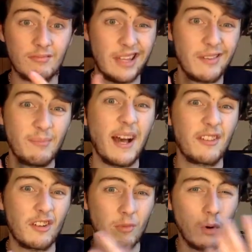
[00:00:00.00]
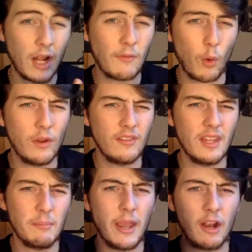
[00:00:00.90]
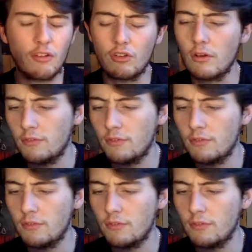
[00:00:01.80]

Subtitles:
this Master is what I've always seen pictures of,